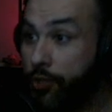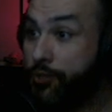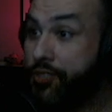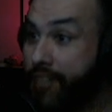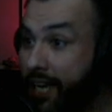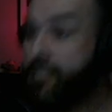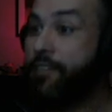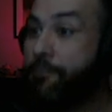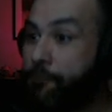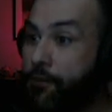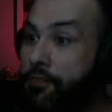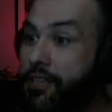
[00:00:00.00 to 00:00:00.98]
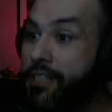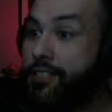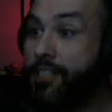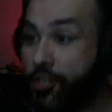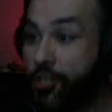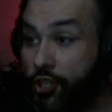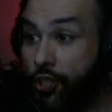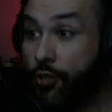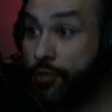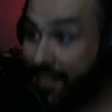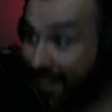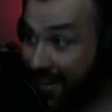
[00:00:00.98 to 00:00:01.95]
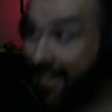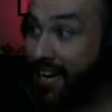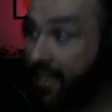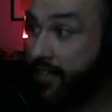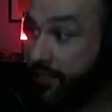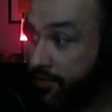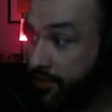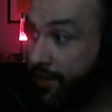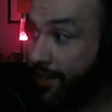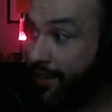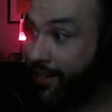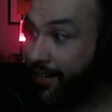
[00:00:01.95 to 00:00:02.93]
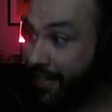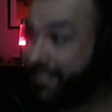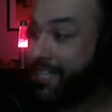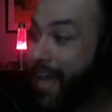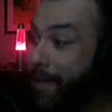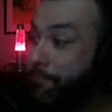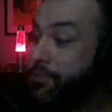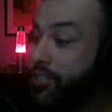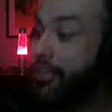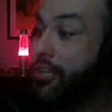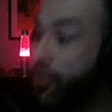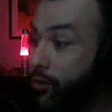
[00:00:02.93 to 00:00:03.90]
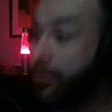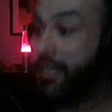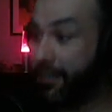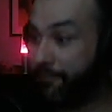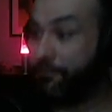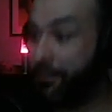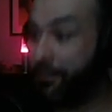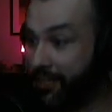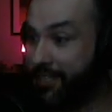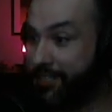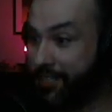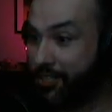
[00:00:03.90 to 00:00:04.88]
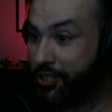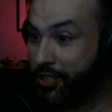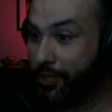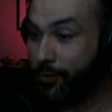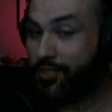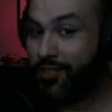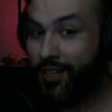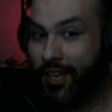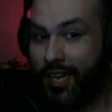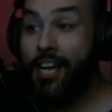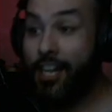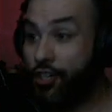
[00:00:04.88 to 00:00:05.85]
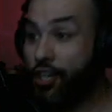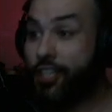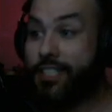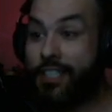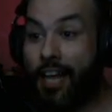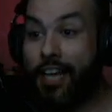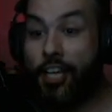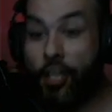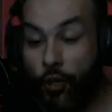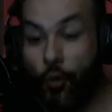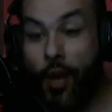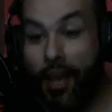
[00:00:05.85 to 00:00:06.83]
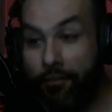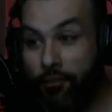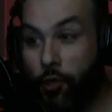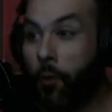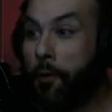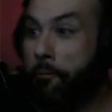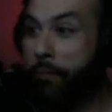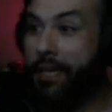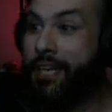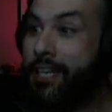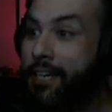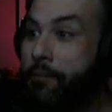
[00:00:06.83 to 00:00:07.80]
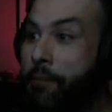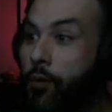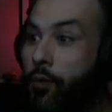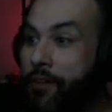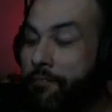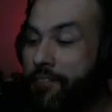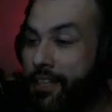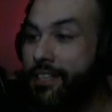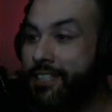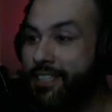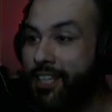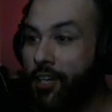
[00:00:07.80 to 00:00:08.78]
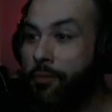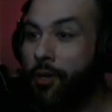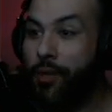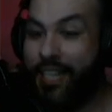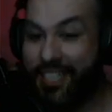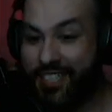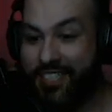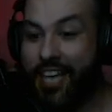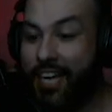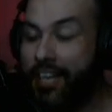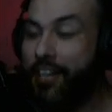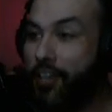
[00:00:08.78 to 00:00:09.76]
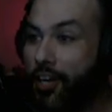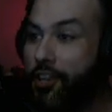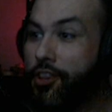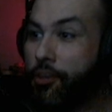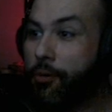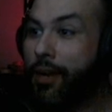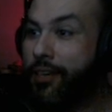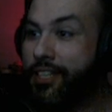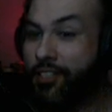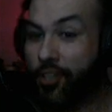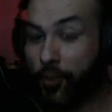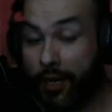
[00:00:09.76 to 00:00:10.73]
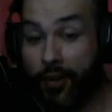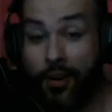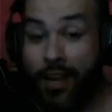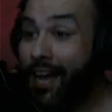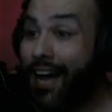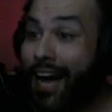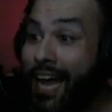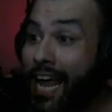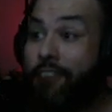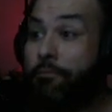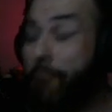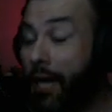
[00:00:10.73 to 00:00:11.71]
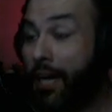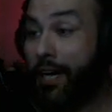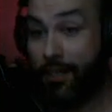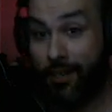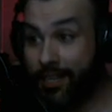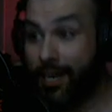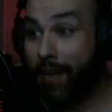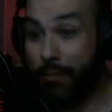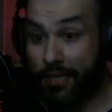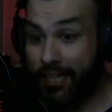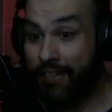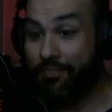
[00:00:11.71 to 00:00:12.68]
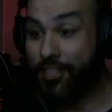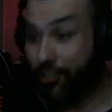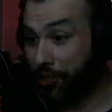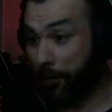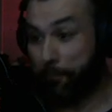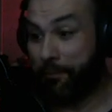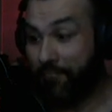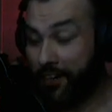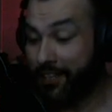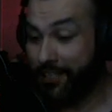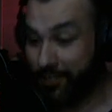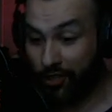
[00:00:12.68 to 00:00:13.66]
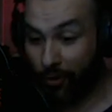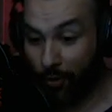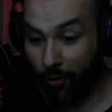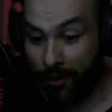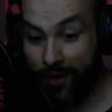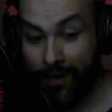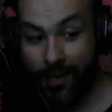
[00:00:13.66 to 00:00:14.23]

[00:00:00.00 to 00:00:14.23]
you say it's a frivolous excuse, it is. It's absolutely a frivolous excuse. Just like you have your opinion about what Phil Anselmo has said and done throughout his career, I have mine. I believe the stupid fucking story.